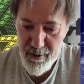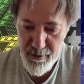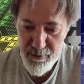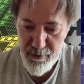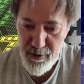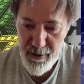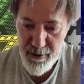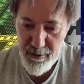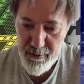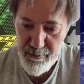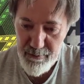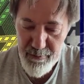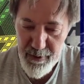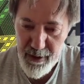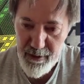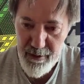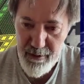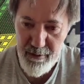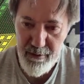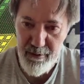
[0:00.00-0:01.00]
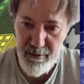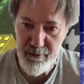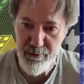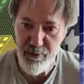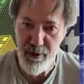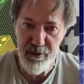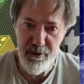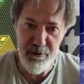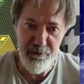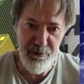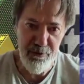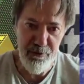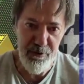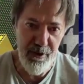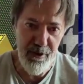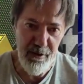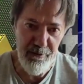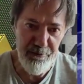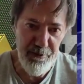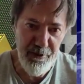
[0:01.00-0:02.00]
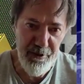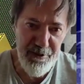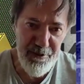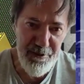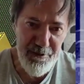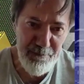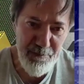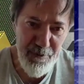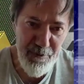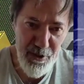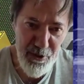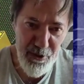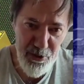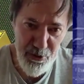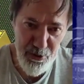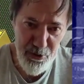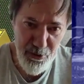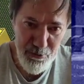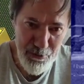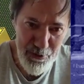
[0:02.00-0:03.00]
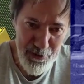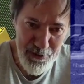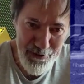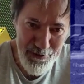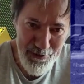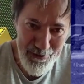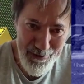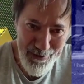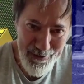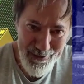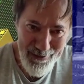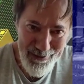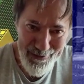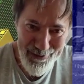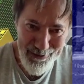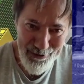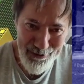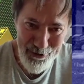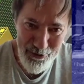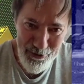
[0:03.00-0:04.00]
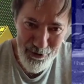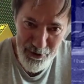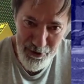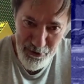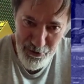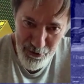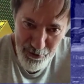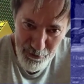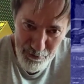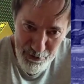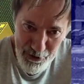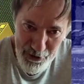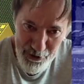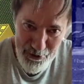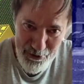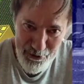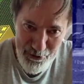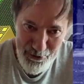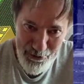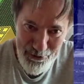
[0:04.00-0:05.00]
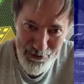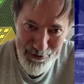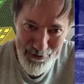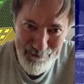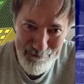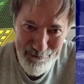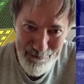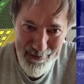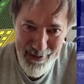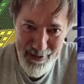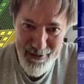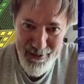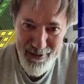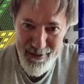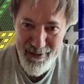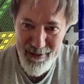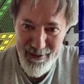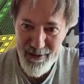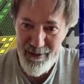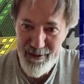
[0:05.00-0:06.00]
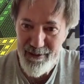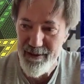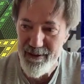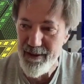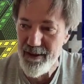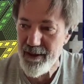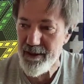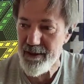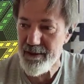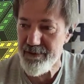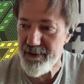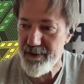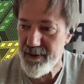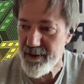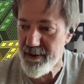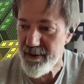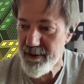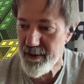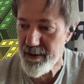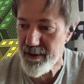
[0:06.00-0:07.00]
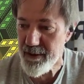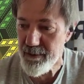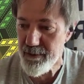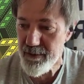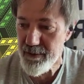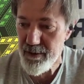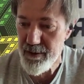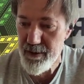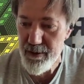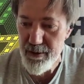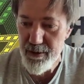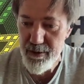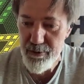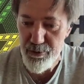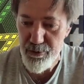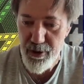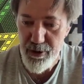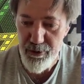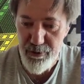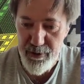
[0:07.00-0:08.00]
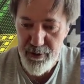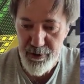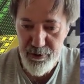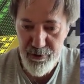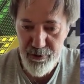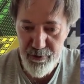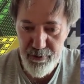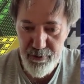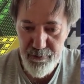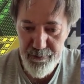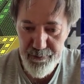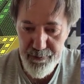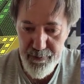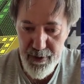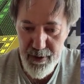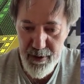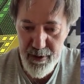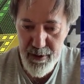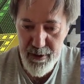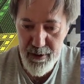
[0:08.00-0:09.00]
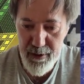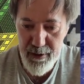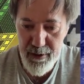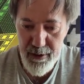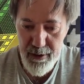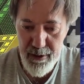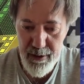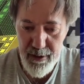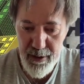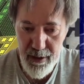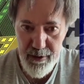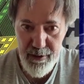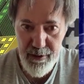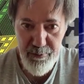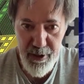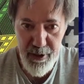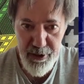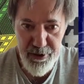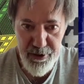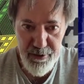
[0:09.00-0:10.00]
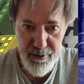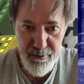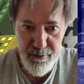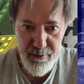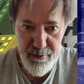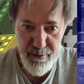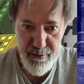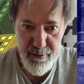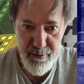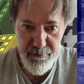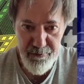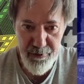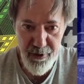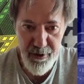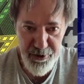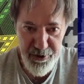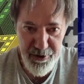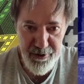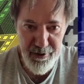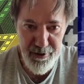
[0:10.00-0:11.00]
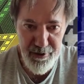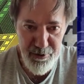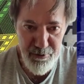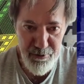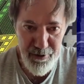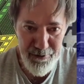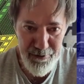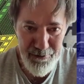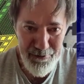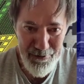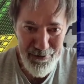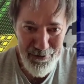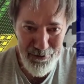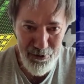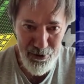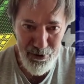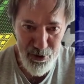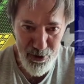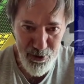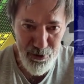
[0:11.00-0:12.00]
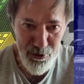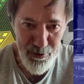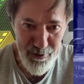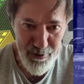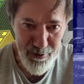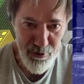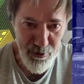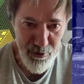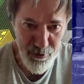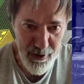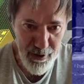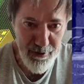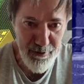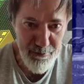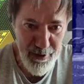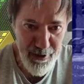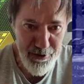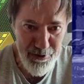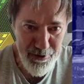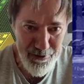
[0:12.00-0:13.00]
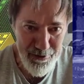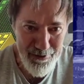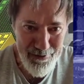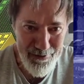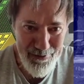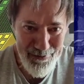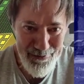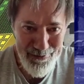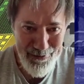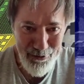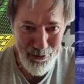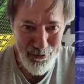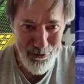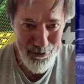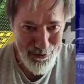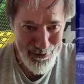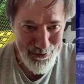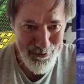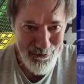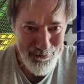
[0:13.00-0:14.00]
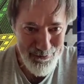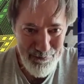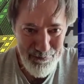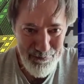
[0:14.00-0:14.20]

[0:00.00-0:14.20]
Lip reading: really make wonderful graphics, zoom in, into the pixels. And I wrote little animation function as well. So she could do animation also.